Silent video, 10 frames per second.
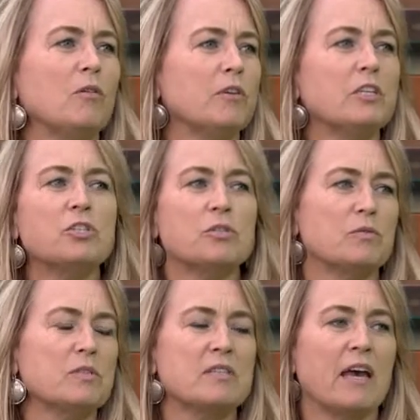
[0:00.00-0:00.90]

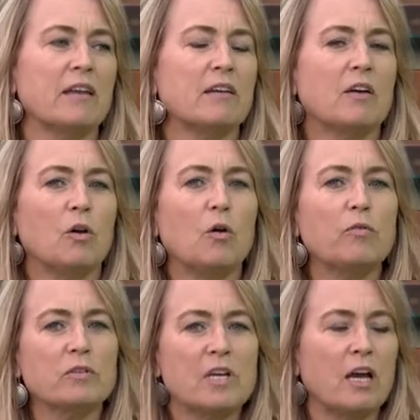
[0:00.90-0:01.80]
issues that
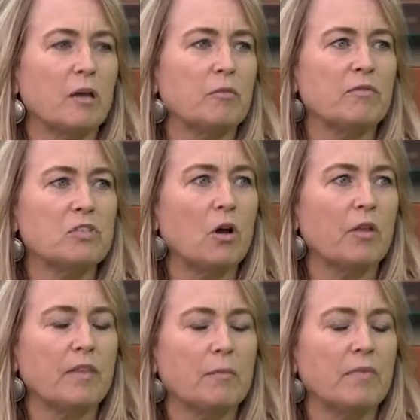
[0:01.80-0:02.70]
over time have
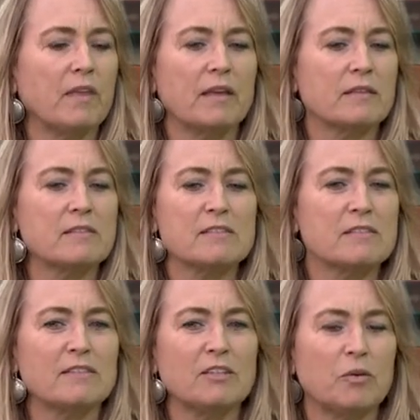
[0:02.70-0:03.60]
taught them things,
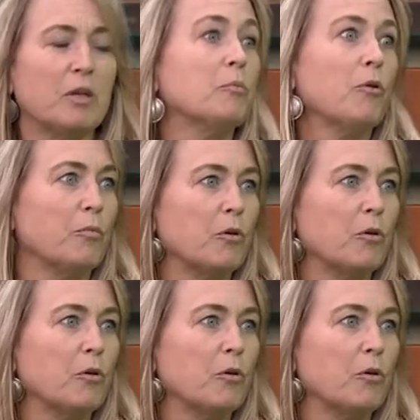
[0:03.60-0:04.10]
inappropriate